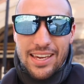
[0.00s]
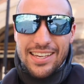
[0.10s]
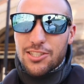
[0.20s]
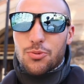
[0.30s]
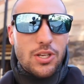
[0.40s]
It
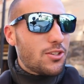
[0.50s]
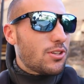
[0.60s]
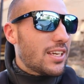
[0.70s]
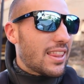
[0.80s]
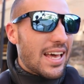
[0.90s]
gets really,
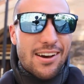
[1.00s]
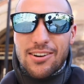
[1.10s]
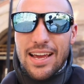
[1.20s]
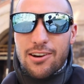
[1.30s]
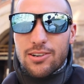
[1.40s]
really
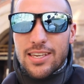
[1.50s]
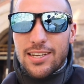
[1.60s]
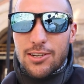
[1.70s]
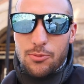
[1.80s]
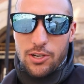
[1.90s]
loud out
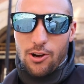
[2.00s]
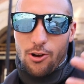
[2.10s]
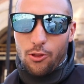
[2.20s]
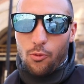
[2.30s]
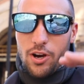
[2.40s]
here when
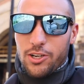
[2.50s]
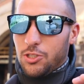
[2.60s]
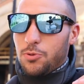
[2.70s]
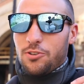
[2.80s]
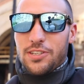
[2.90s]
all the
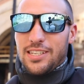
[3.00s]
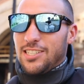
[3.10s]
water's moving.